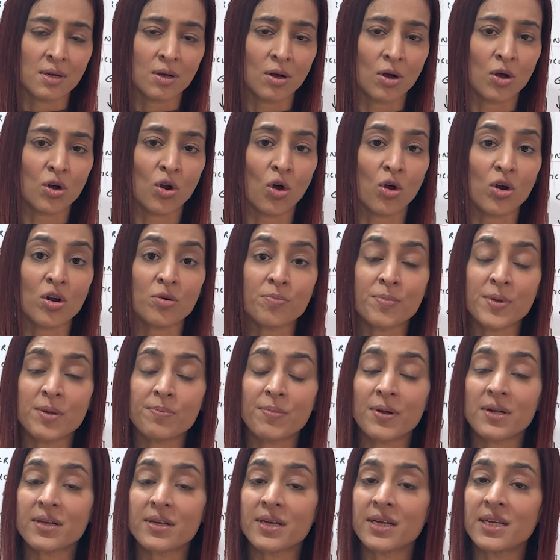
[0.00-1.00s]
A lot of
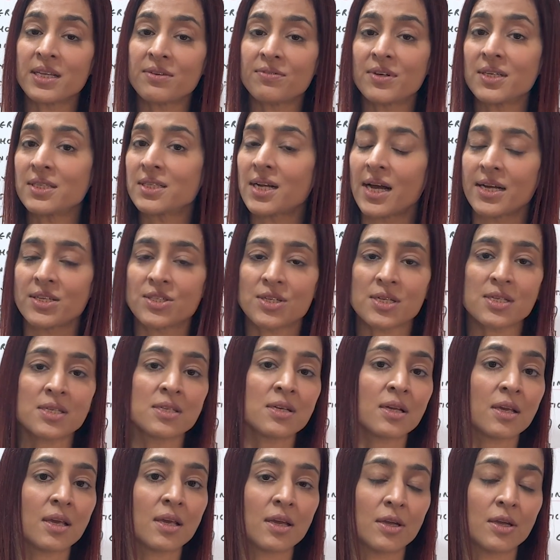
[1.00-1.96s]
people can even digest